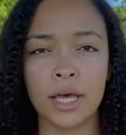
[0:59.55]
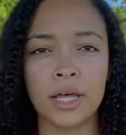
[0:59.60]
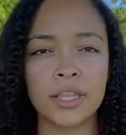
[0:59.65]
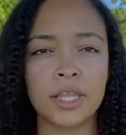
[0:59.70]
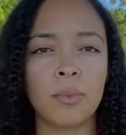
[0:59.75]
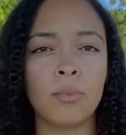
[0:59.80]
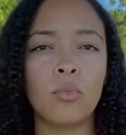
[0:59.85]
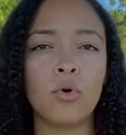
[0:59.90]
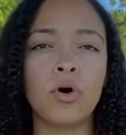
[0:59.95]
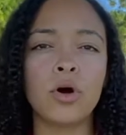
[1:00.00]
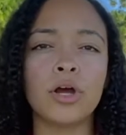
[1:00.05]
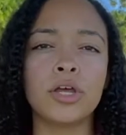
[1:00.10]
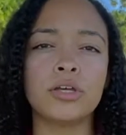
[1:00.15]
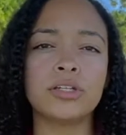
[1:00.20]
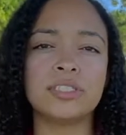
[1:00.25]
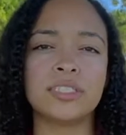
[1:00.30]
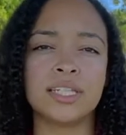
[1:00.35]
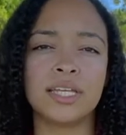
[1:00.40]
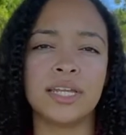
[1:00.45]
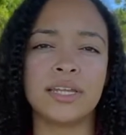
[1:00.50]
the more you
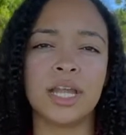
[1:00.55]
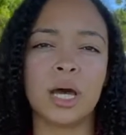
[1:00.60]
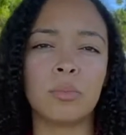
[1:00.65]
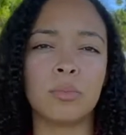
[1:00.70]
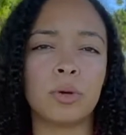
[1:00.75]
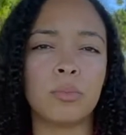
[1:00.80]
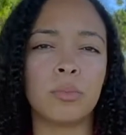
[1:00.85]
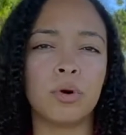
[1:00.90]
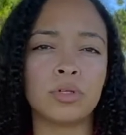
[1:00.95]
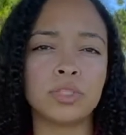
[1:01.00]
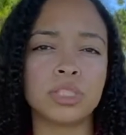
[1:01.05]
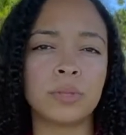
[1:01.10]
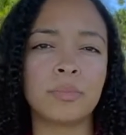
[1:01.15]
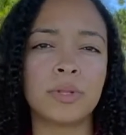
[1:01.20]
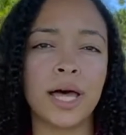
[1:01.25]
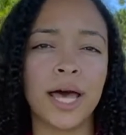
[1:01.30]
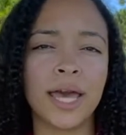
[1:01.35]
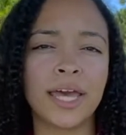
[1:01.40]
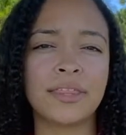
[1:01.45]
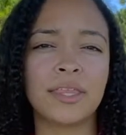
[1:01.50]
see a number
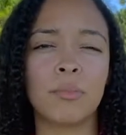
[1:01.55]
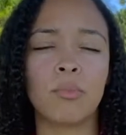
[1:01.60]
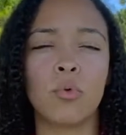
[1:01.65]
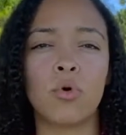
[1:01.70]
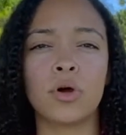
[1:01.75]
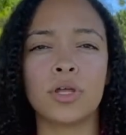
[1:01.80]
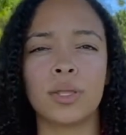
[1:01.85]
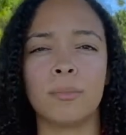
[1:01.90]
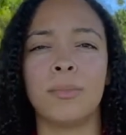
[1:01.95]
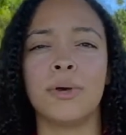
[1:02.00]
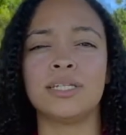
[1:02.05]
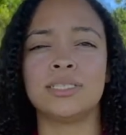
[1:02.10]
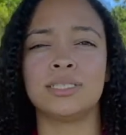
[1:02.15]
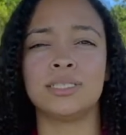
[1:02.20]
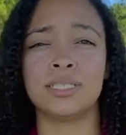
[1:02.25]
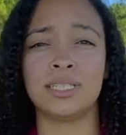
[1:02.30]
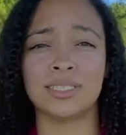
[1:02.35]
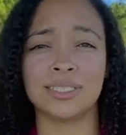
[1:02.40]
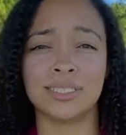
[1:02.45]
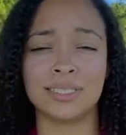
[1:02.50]
multiplied, the more the
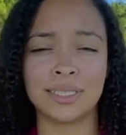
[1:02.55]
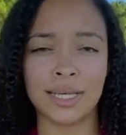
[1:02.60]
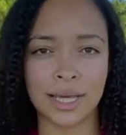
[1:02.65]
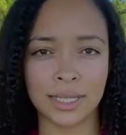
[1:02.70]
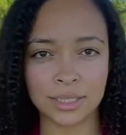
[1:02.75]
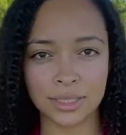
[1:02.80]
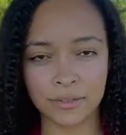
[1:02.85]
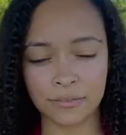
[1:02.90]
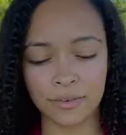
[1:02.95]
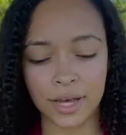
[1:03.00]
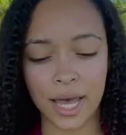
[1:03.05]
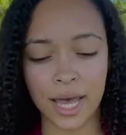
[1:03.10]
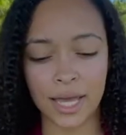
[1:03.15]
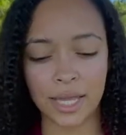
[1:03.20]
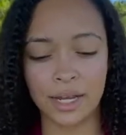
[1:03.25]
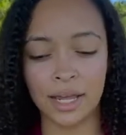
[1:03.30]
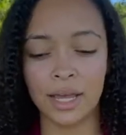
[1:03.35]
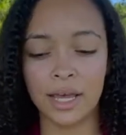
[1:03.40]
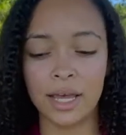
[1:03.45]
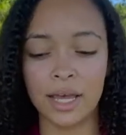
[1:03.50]
message is
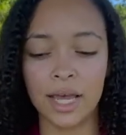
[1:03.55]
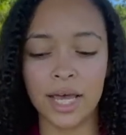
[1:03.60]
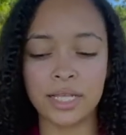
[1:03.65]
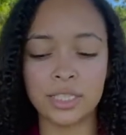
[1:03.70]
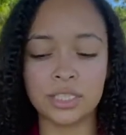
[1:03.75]
intensified. And